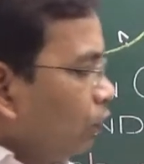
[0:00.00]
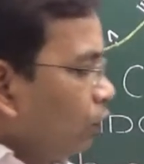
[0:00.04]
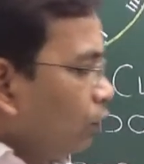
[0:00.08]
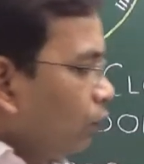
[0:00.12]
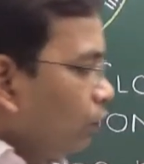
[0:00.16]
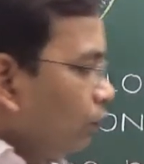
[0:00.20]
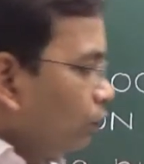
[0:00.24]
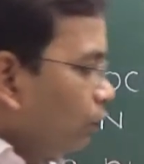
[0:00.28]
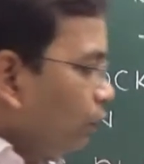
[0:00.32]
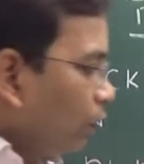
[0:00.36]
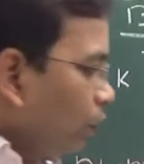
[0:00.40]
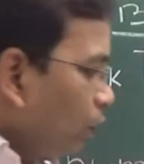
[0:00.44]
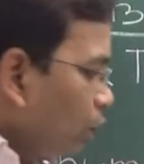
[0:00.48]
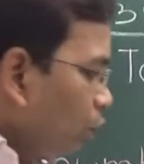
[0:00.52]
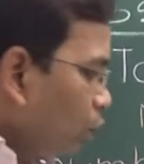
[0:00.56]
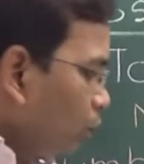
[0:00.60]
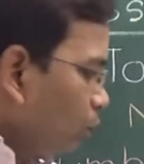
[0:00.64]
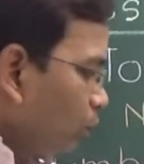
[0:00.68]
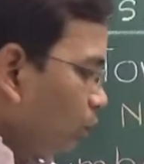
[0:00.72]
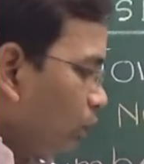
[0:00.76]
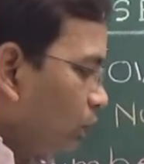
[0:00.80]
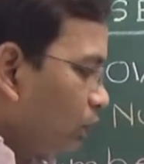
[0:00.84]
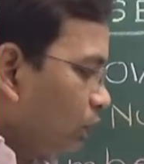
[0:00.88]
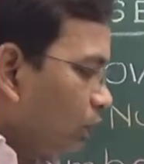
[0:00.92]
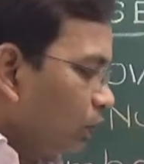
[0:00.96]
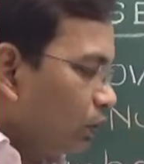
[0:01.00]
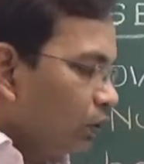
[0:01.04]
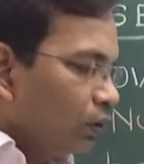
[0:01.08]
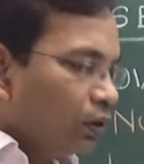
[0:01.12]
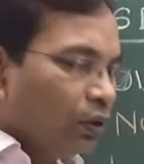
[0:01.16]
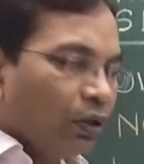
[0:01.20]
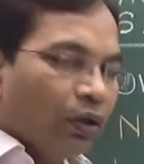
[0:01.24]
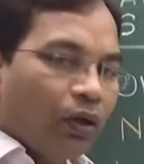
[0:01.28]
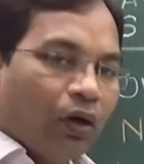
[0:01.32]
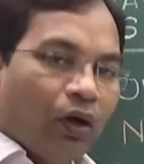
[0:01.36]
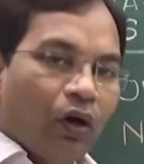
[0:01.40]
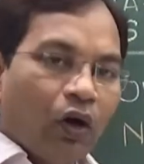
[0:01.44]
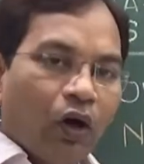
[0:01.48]
Volumes
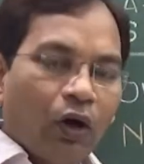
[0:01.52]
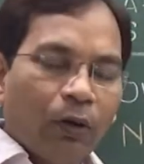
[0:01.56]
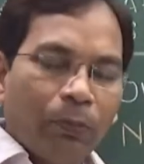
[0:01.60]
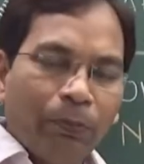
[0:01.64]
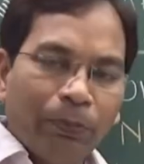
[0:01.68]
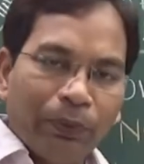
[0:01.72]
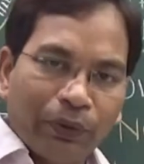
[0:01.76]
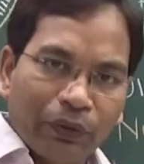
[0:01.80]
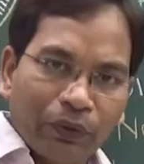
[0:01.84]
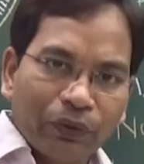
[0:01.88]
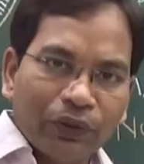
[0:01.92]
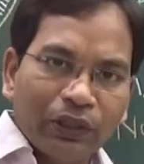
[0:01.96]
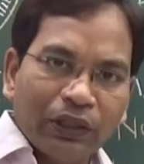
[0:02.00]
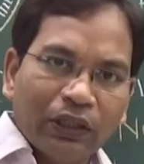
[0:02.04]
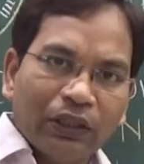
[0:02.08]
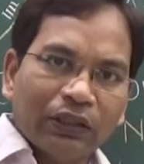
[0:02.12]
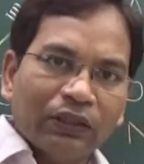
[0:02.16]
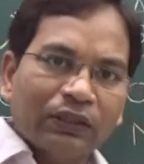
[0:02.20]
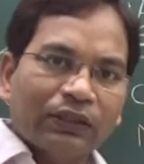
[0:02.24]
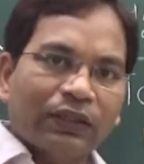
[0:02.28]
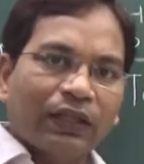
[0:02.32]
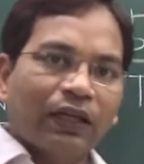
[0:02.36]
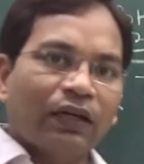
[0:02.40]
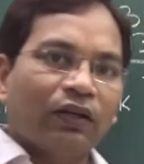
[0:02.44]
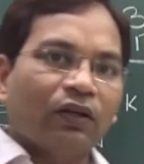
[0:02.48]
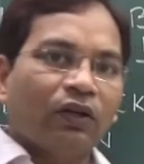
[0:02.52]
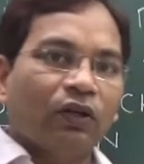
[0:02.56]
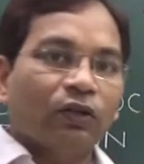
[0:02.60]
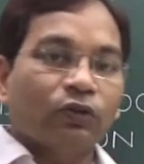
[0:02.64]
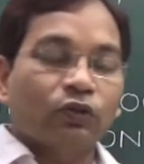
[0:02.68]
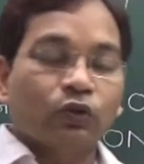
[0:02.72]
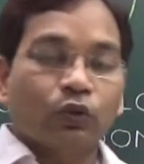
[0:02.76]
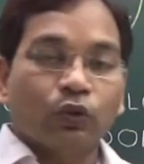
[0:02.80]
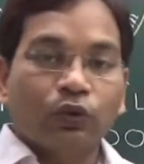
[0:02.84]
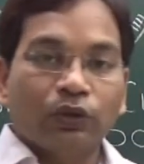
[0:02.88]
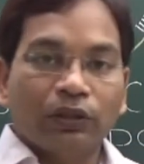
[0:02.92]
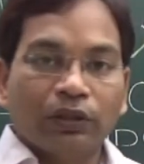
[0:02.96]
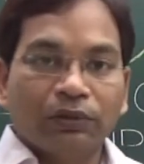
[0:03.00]
of periodicals are
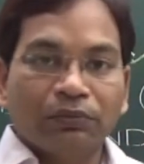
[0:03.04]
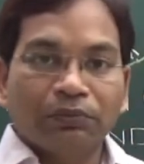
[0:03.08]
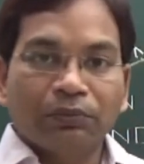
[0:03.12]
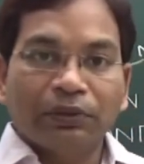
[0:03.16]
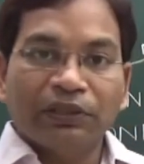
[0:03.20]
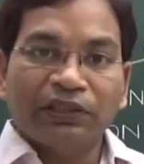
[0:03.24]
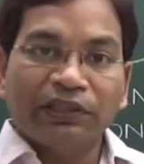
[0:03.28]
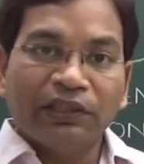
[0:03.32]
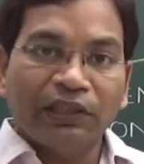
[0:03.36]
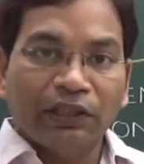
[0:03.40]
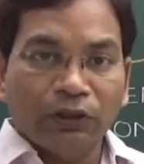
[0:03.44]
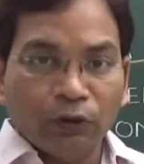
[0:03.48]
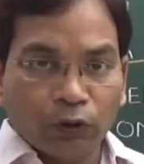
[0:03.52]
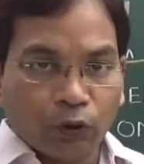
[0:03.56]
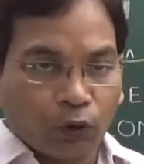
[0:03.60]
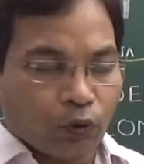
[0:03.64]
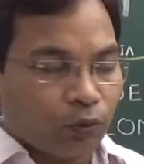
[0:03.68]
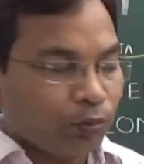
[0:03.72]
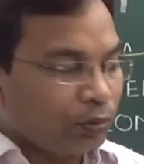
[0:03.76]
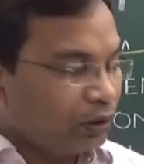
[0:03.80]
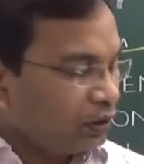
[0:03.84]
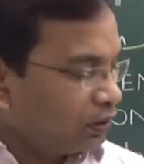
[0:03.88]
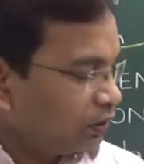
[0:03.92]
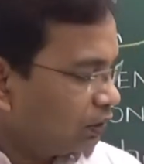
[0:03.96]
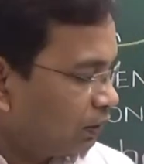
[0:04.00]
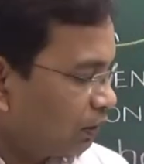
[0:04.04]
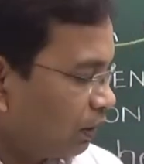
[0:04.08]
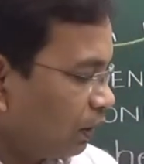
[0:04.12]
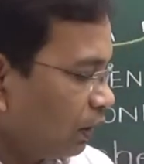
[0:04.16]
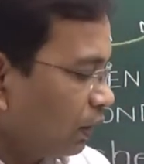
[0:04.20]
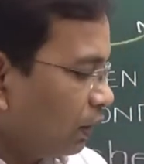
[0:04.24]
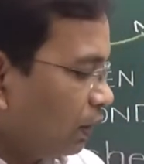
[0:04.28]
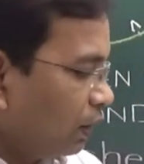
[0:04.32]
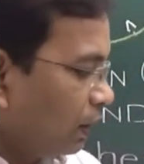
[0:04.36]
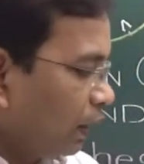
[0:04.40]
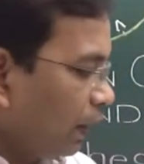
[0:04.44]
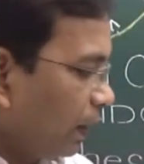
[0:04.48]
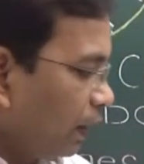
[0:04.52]
also numbered in Romans,
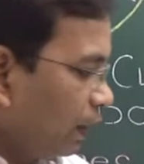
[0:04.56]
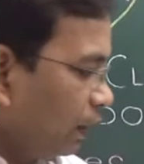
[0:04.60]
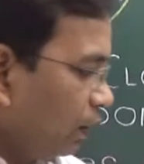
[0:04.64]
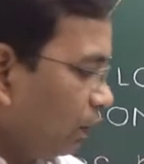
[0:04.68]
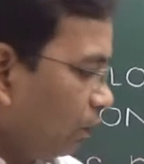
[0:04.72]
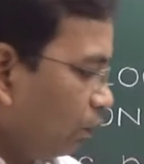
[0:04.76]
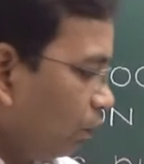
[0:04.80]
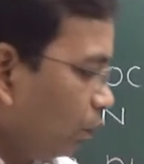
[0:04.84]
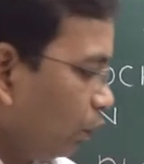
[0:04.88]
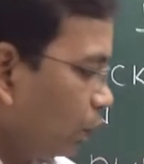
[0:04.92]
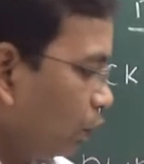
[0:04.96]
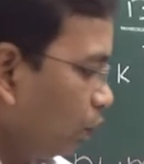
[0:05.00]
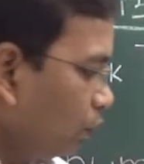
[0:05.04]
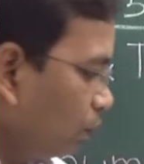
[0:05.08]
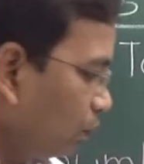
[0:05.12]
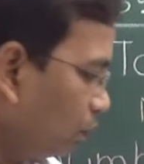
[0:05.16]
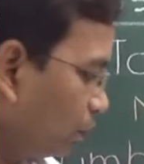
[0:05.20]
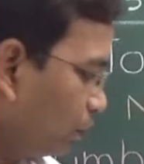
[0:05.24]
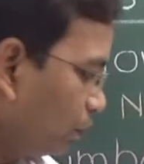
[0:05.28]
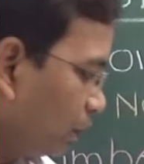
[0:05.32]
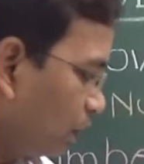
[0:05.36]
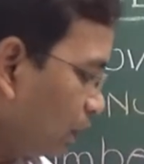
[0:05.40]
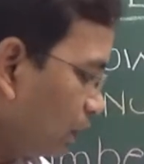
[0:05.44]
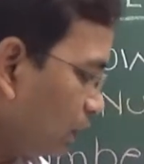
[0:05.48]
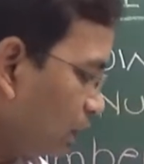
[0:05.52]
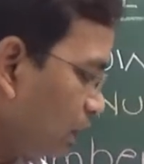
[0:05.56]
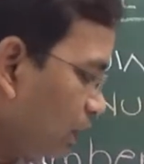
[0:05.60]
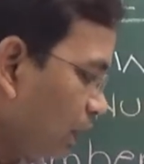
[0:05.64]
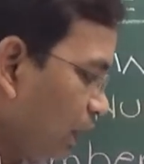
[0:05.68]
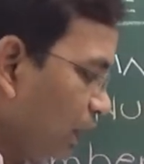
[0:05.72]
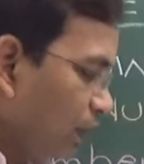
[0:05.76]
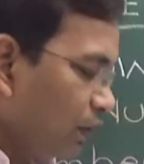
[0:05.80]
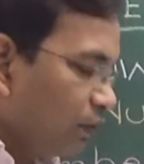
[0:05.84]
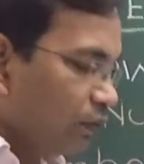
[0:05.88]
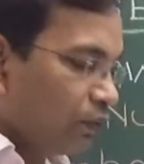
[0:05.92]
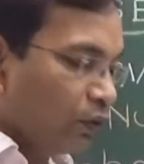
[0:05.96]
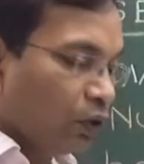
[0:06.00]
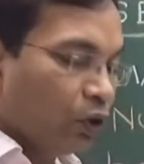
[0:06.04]
like volume 1st
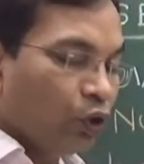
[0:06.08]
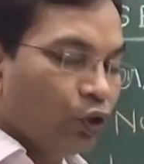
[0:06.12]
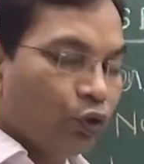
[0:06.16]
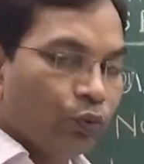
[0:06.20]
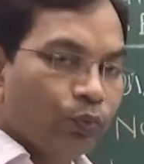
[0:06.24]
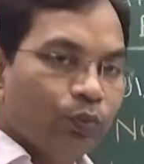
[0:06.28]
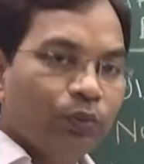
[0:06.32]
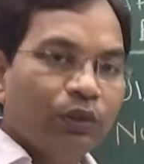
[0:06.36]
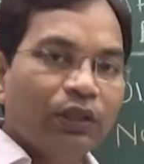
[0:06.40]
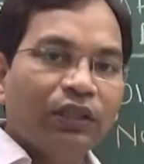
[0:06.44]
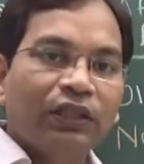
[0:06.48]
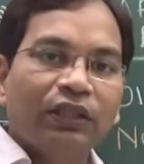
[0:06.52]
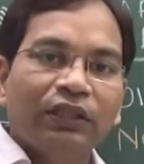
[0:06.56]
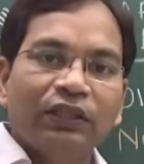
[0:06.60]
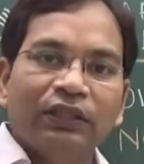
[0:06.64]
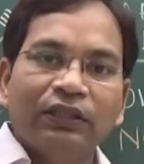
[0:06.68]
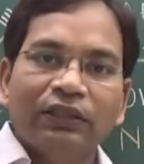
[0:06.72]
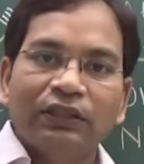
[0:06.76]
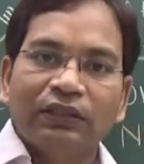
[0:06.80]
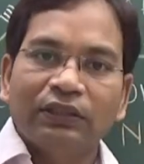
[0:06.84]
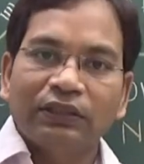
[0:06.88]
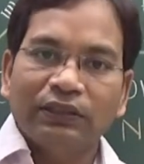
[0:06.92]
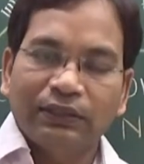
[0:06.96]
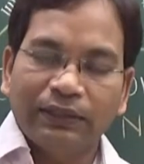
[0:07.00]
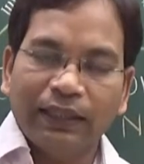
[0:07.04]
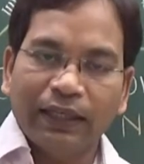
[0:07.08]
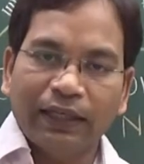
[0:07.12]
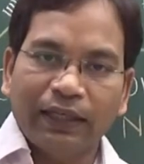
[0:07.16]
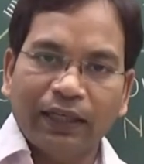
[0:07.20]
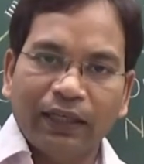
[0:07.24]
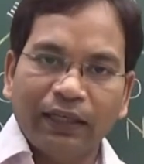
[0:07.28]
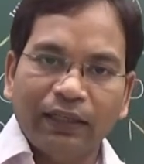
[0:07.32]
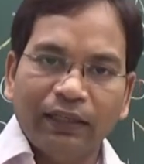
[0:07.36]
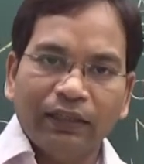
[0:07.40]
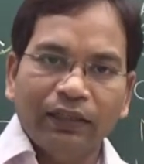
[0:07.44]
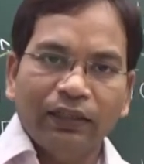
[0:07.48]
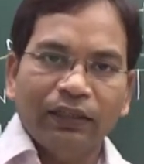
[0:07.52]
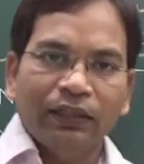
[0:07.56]
and volume
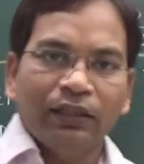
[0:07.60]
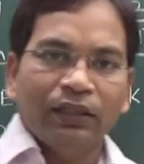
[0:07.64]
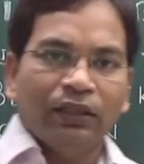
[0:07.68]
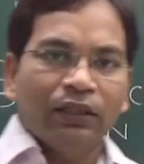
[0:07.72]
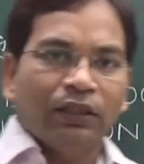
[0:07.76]
2nd.